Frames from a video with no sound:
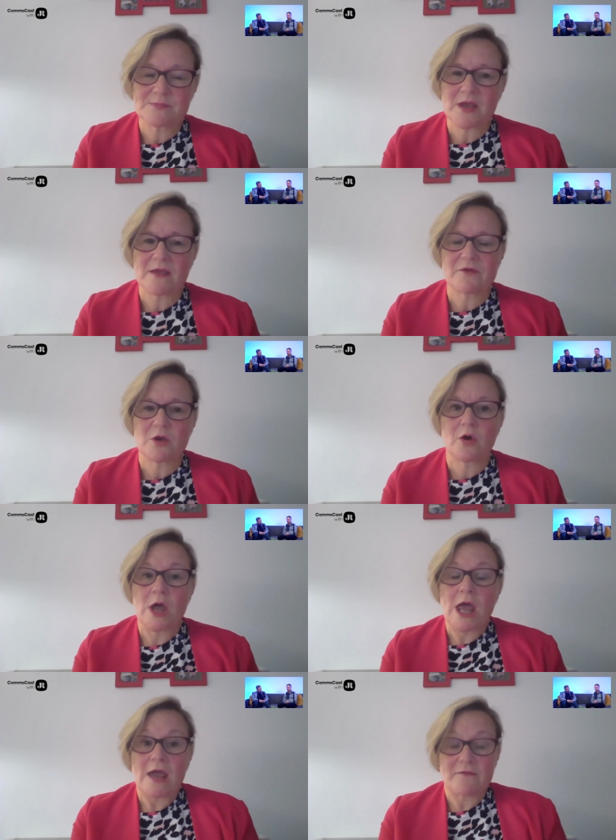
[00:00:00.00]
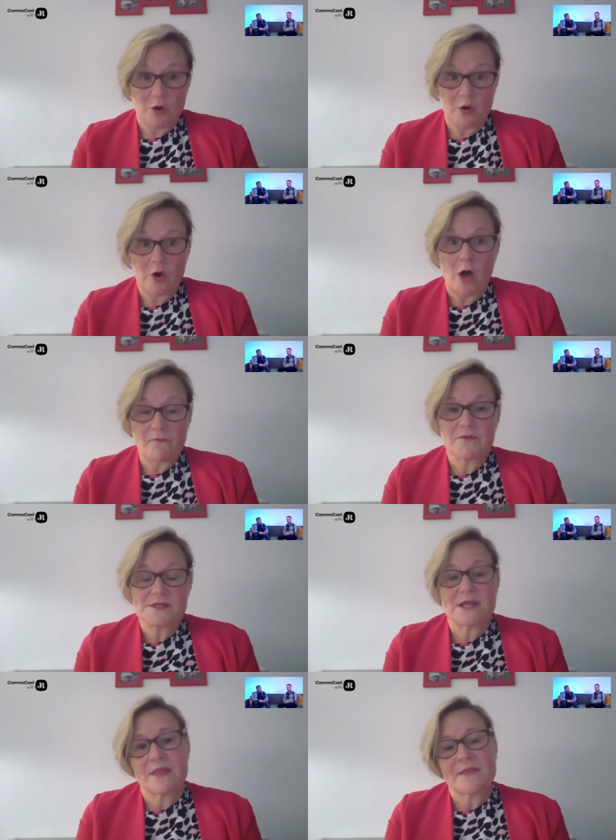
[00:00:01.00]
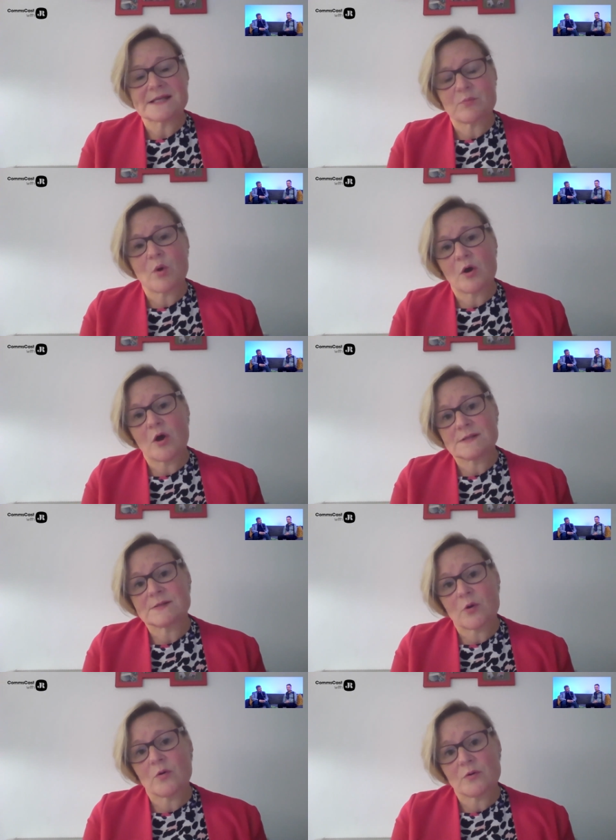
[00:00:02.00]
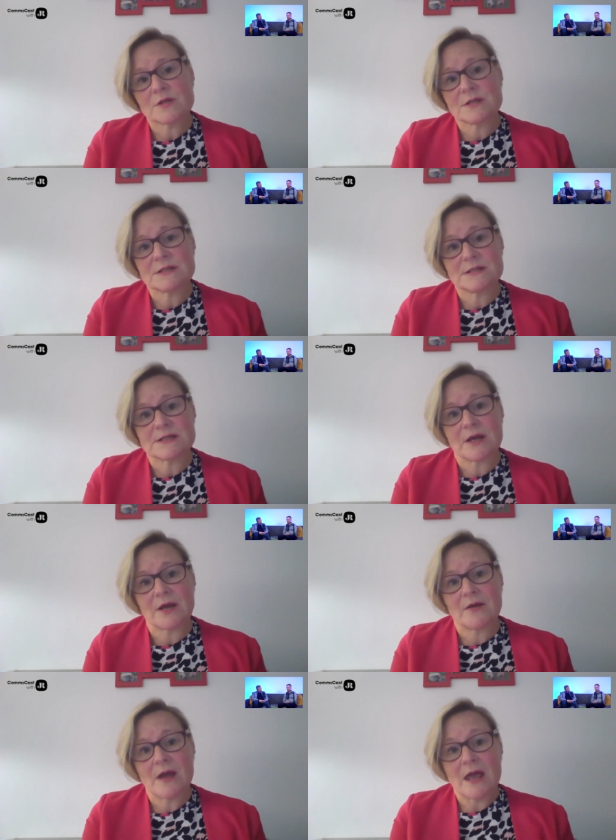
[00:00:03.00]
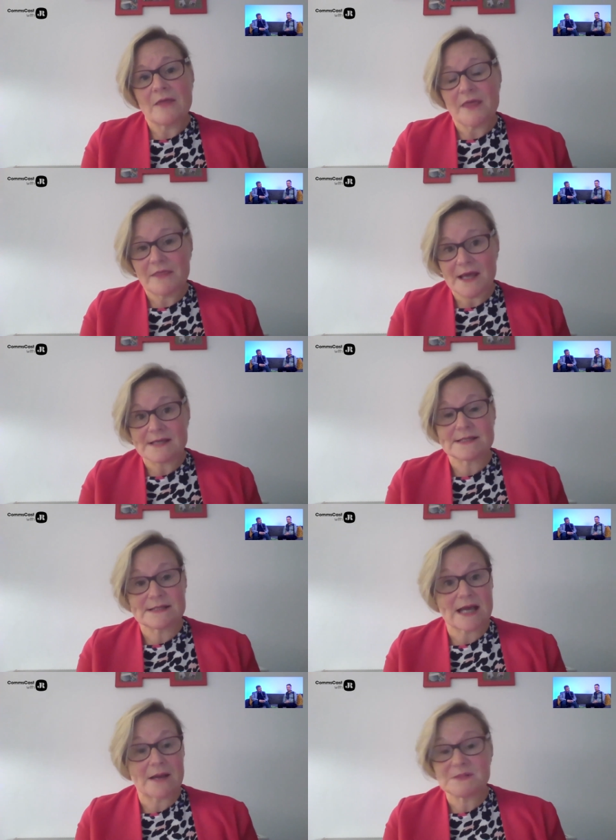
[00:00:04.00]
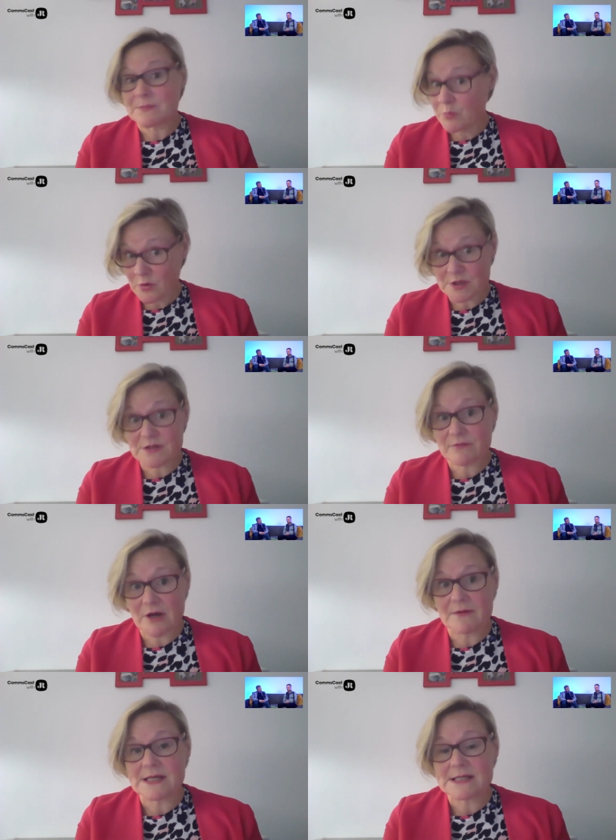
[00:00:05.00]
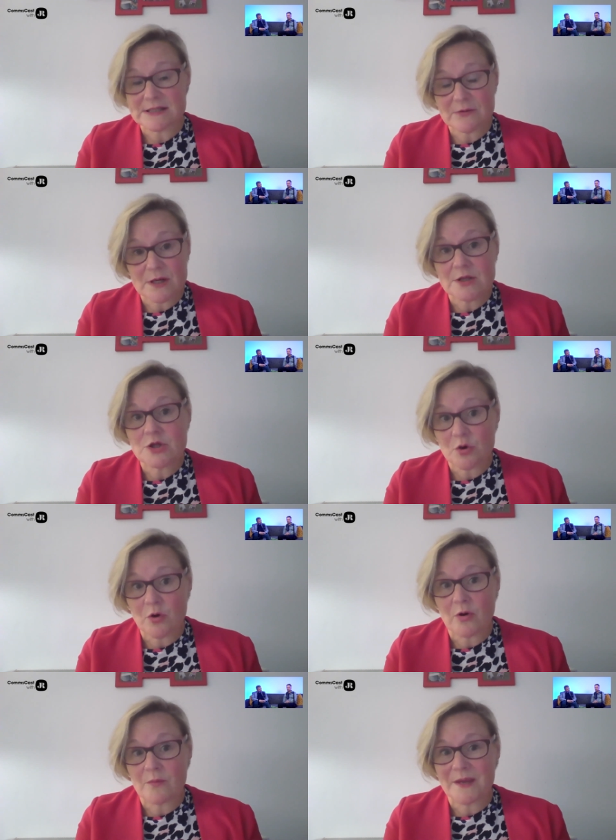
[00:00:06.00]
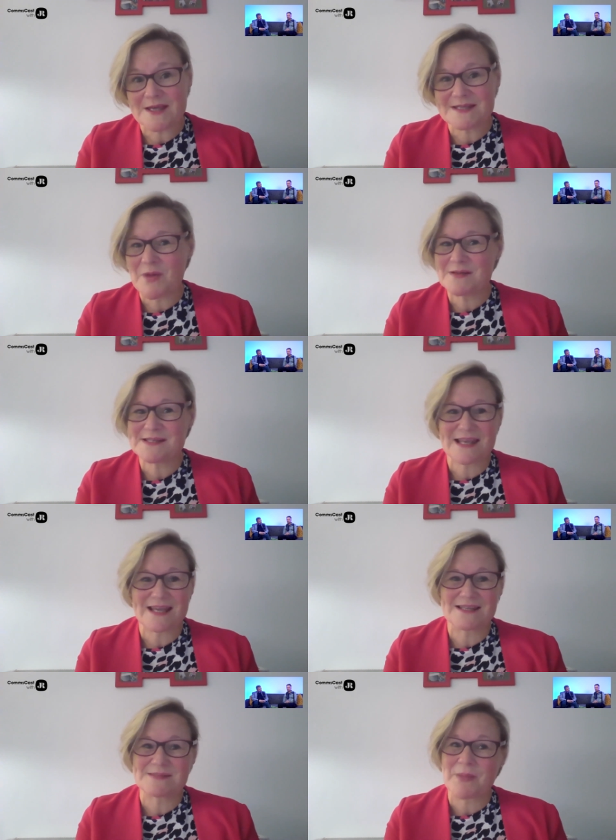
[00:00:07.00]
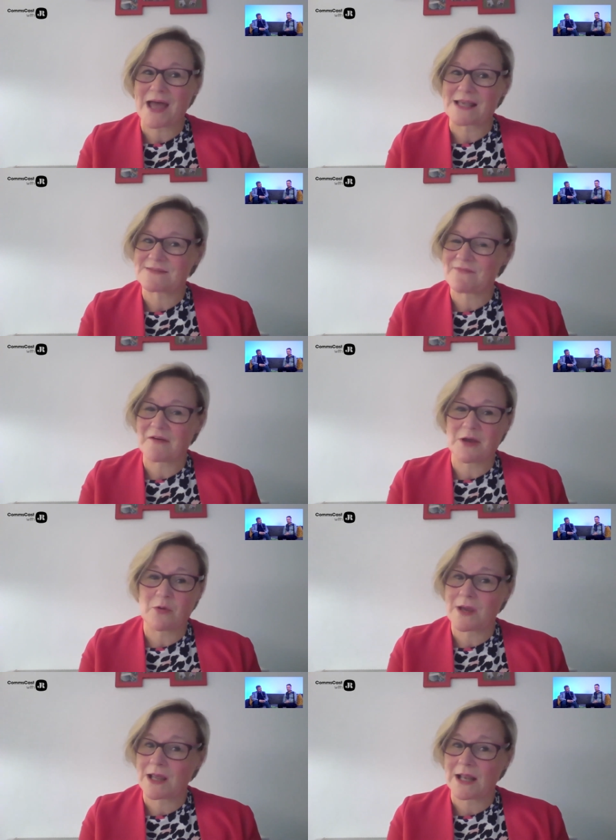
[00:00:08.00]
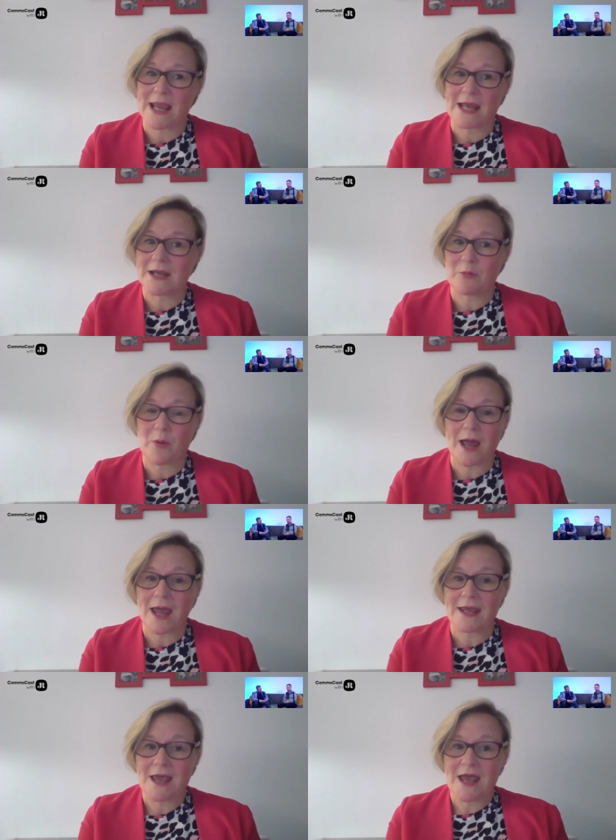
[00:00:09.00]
But if you're confident that that's what God's called you to do, then that's a time to push through and to endure, because most things pass very quickly anyway.